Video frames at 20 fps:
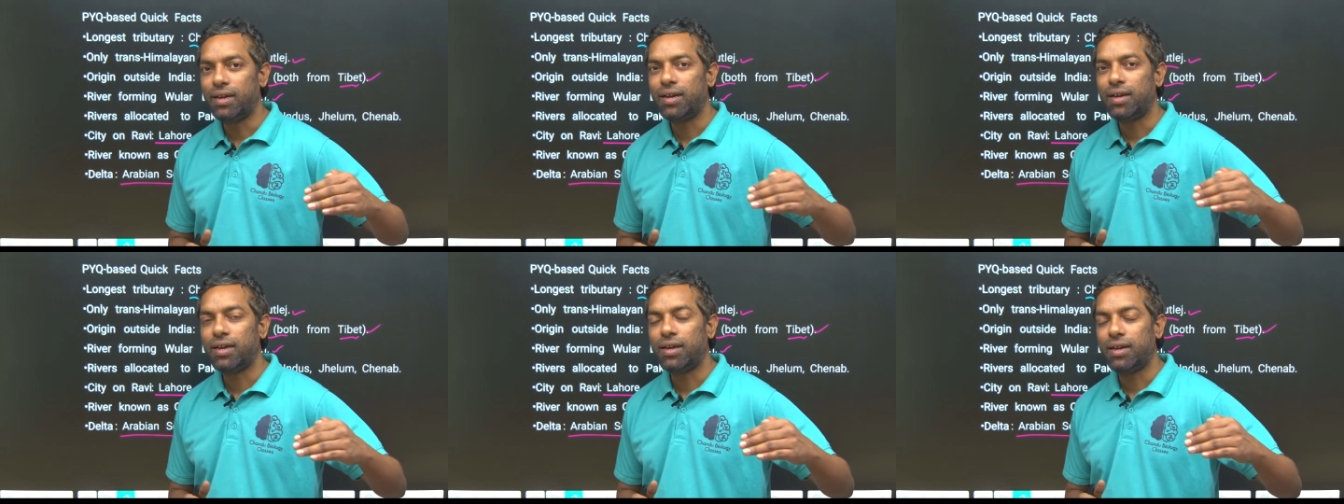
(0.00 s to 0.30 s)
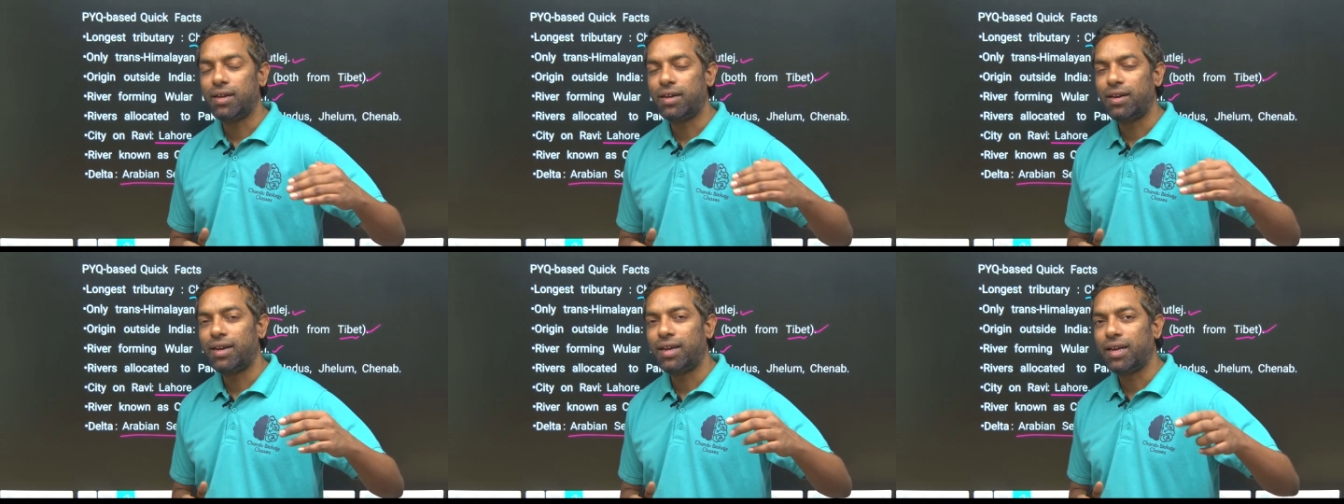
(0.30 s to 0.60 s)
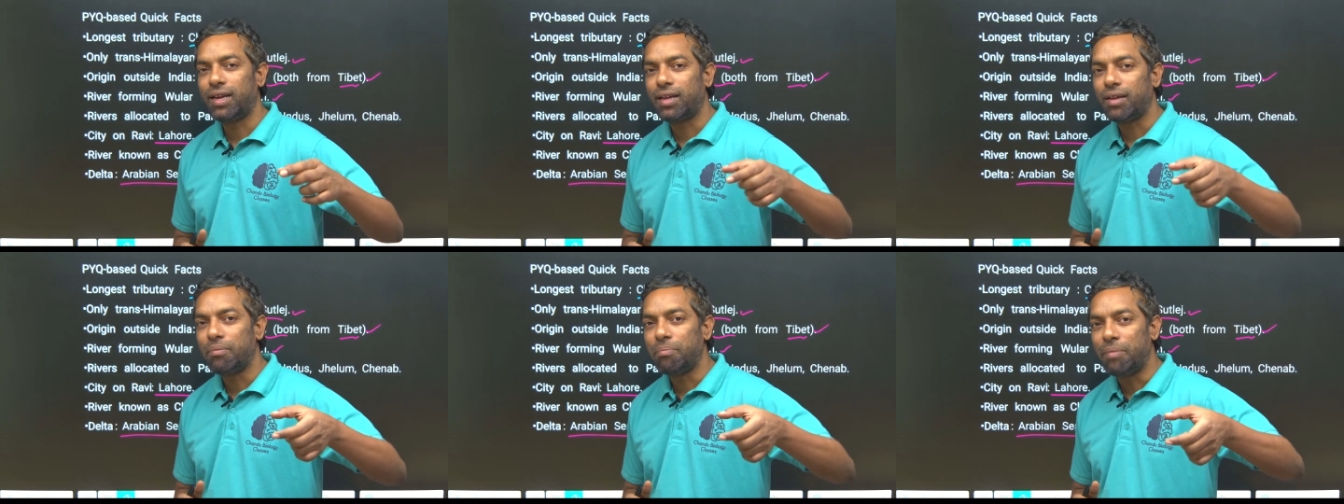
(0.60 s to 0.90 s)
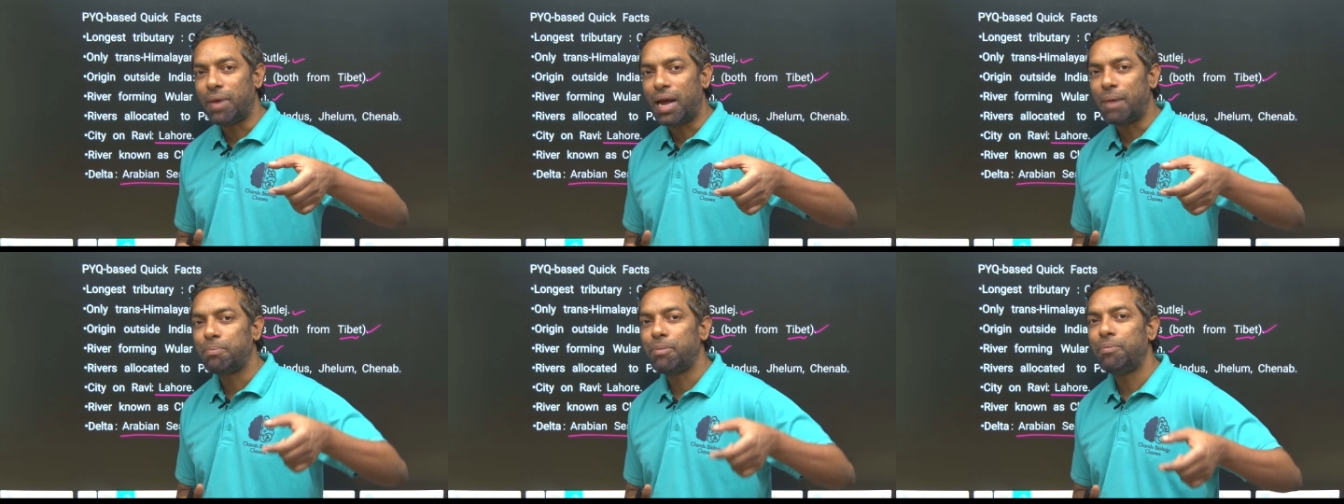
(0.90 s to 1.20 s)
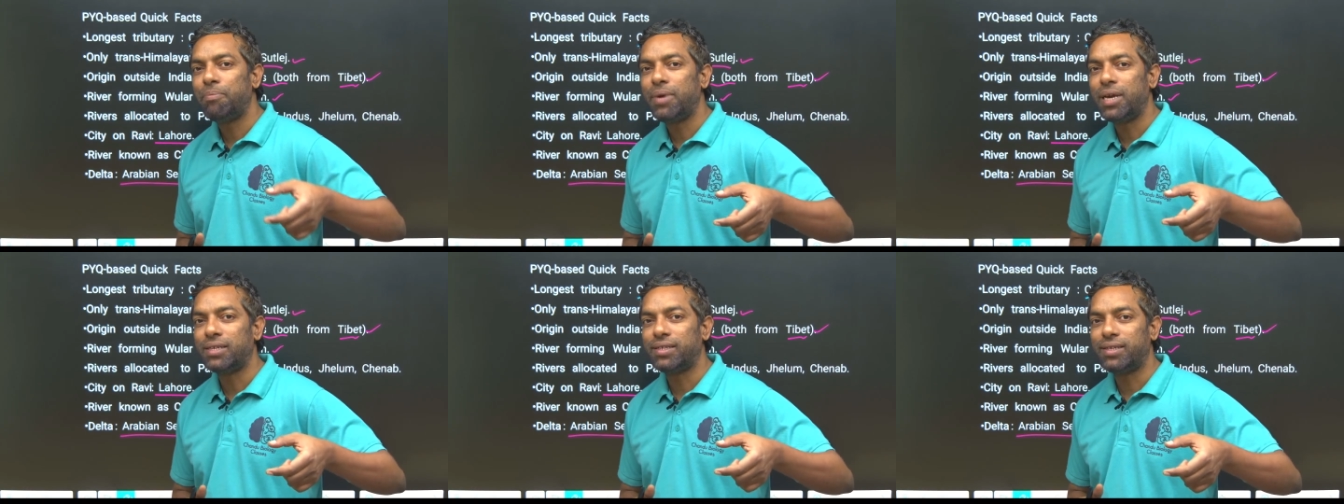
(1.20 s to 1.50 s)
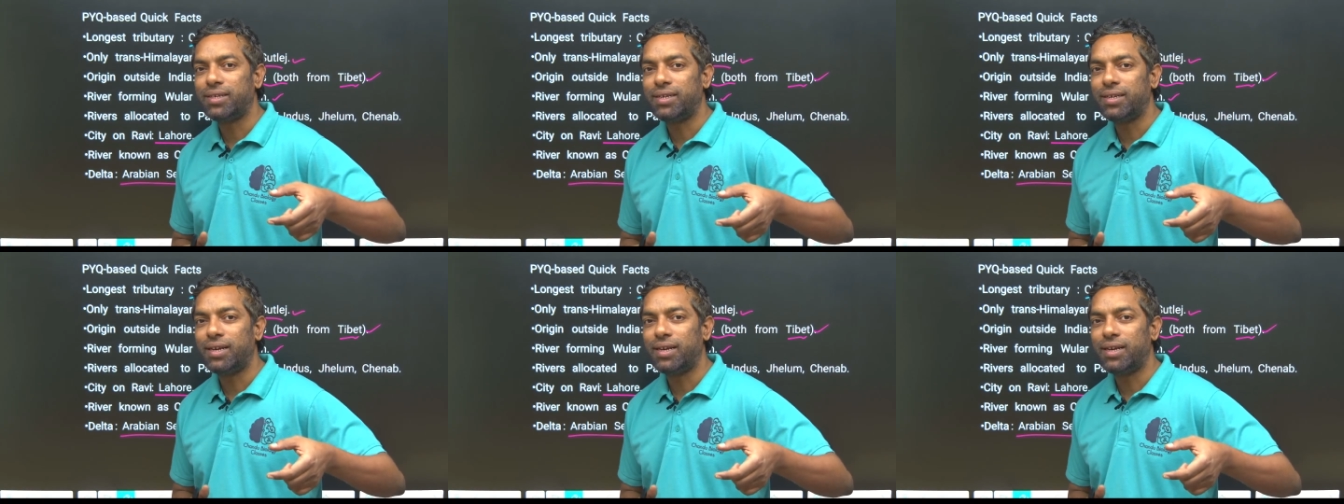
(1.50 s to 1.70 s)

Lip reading: like map based